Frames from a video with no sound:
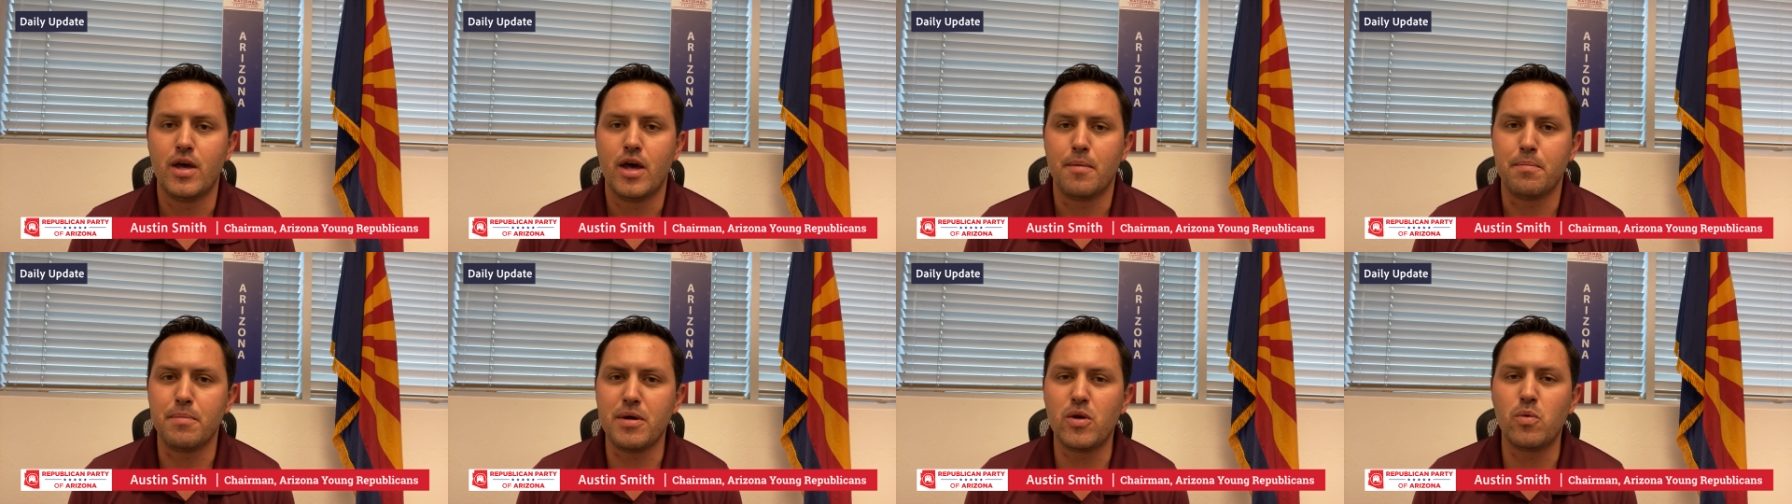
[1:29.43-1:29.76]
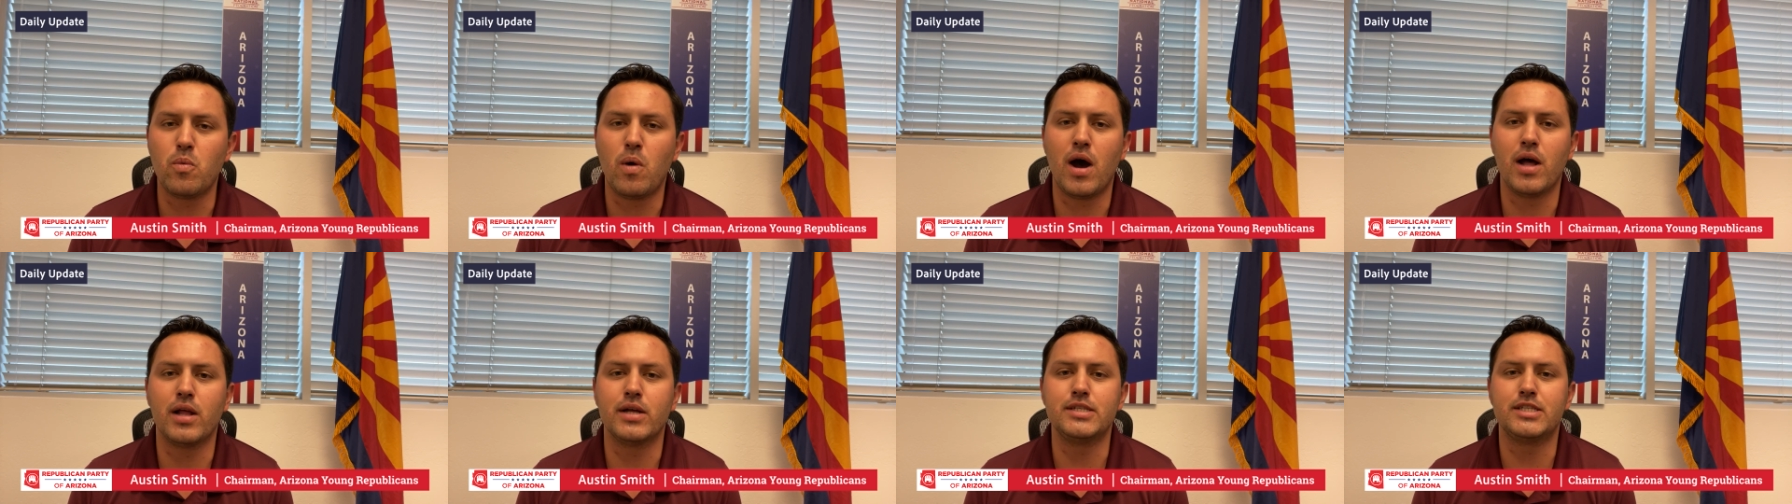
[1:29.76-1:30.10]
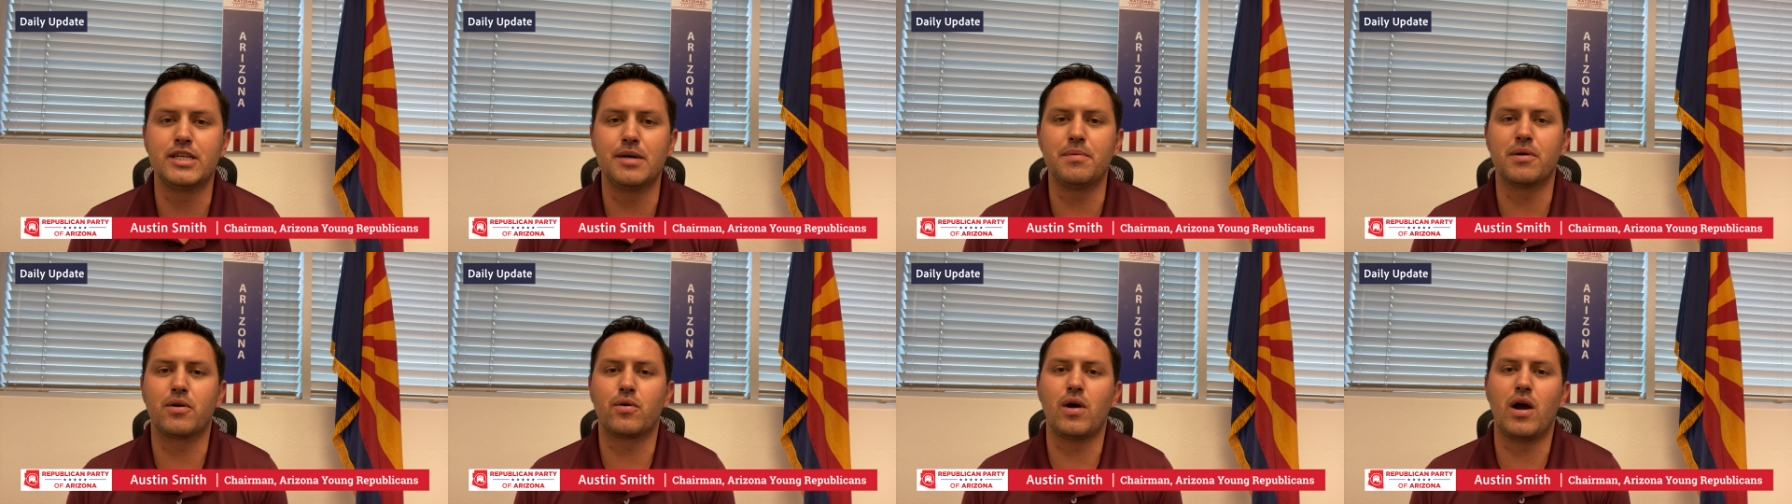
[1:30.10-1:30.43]
Meanwhile, in
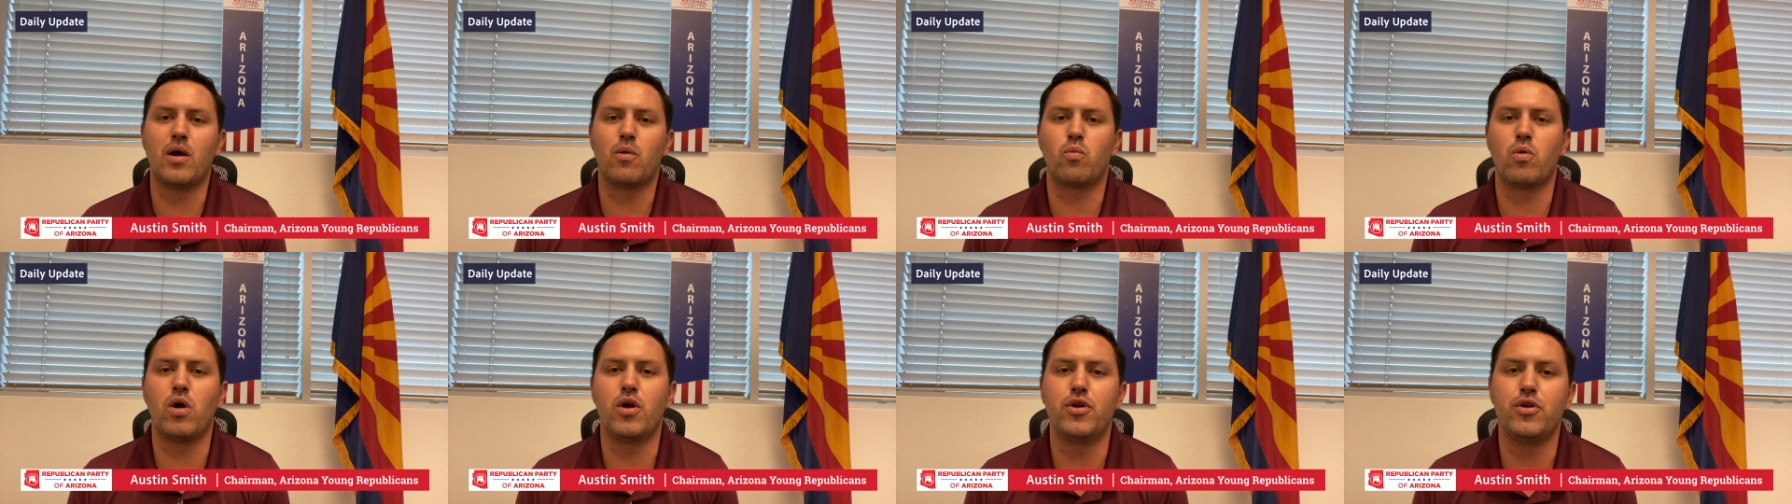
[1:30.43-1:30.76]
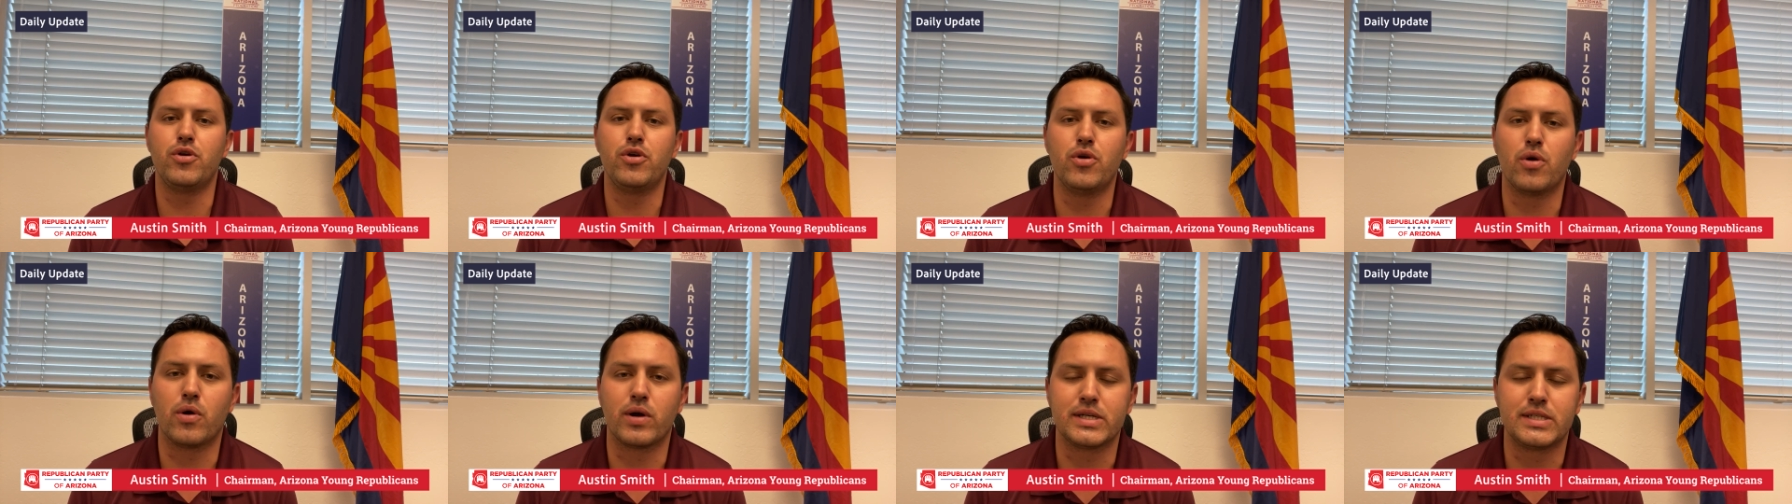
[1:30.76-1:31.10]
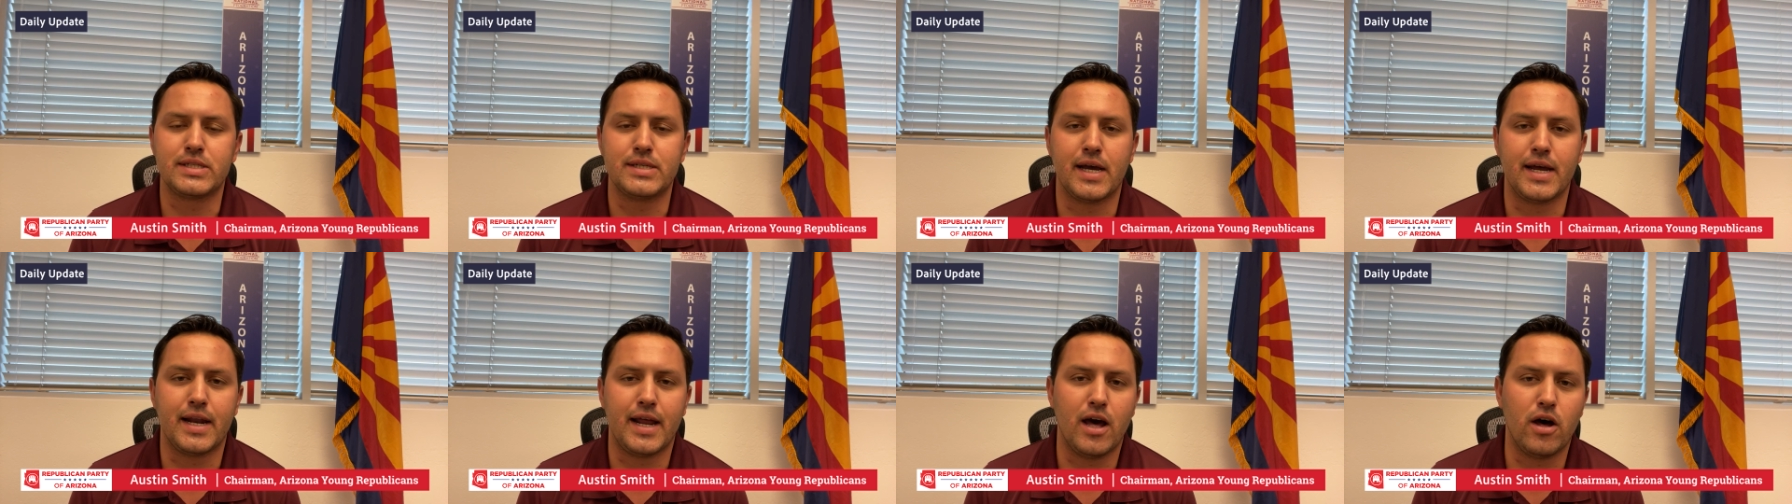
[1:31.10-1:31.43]
Democrat run New York State,